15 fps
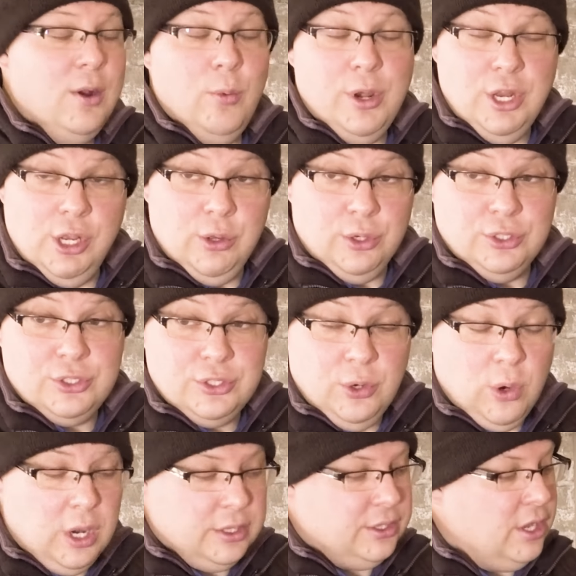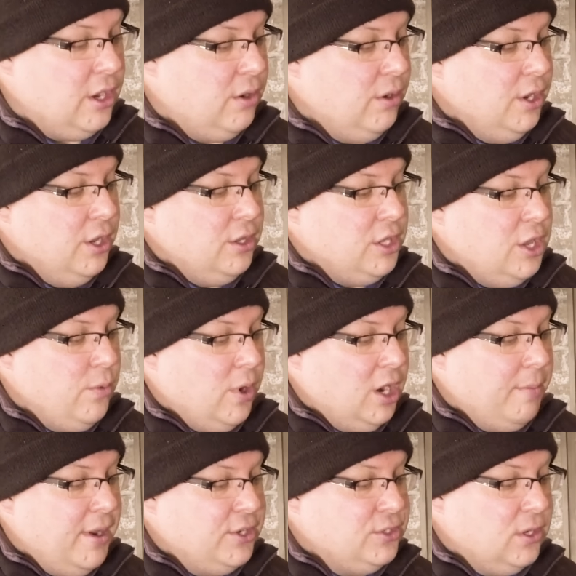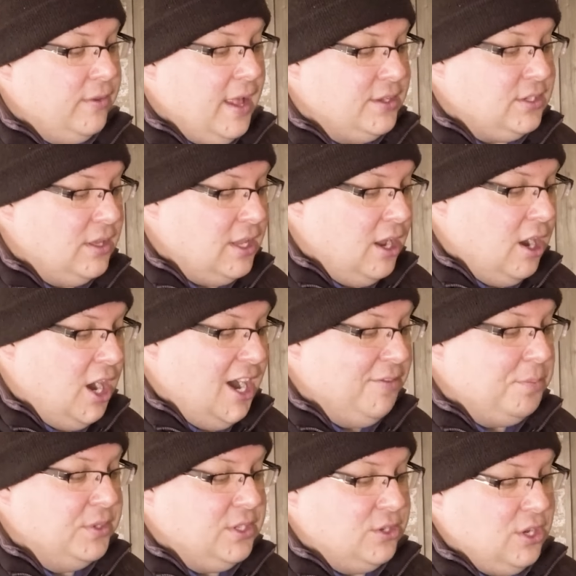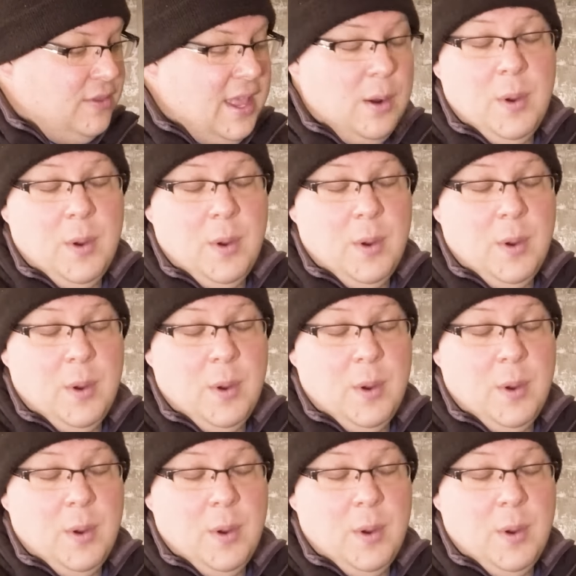When you go to store it though, you want to make sure that's in the off position.